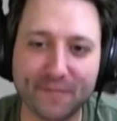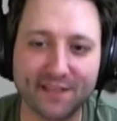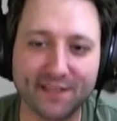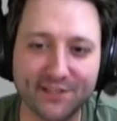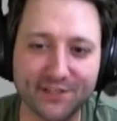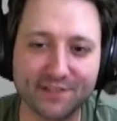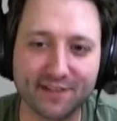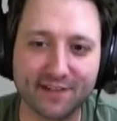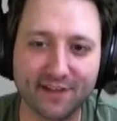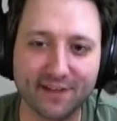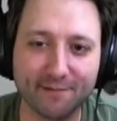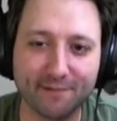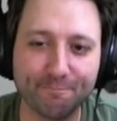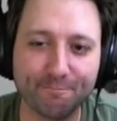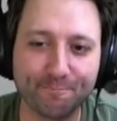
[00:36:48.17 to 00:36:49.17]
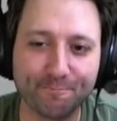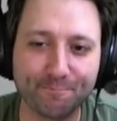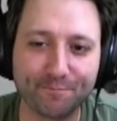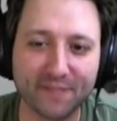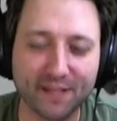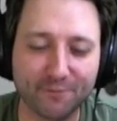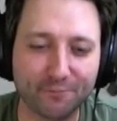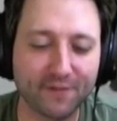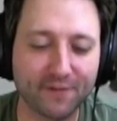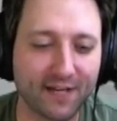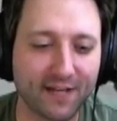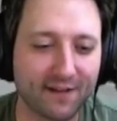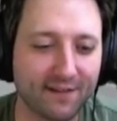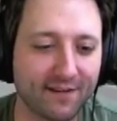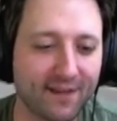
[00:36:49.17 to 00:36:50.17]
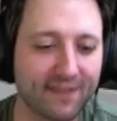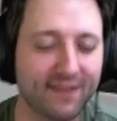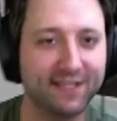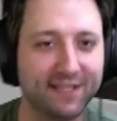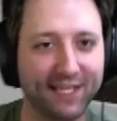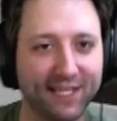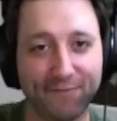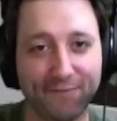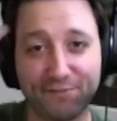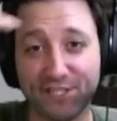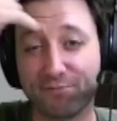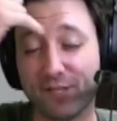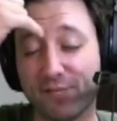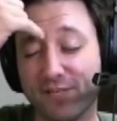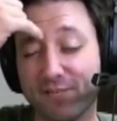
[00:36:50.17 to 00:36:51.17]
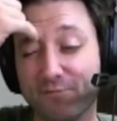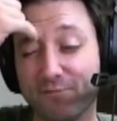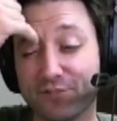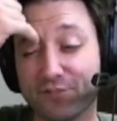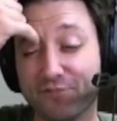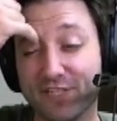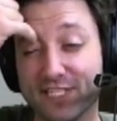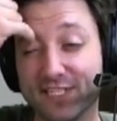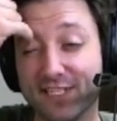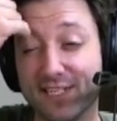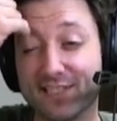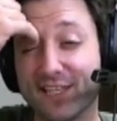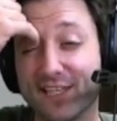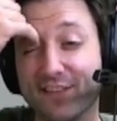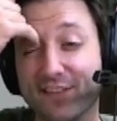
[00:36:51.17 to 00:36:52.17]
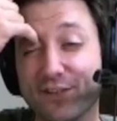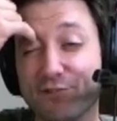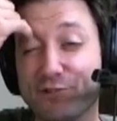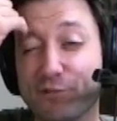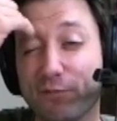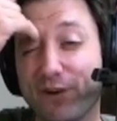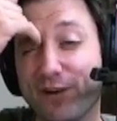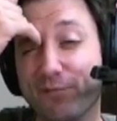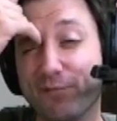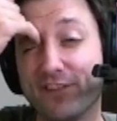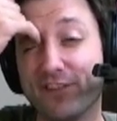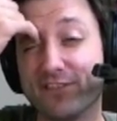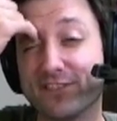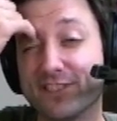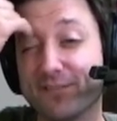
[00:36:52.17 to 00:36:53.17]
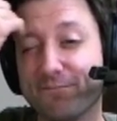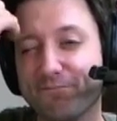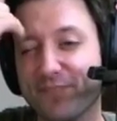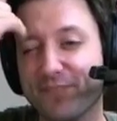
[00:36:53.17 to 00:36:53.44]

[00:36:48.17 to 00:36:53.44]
She's I think the game she's probably played most recently is like the new Super Mario Brothers.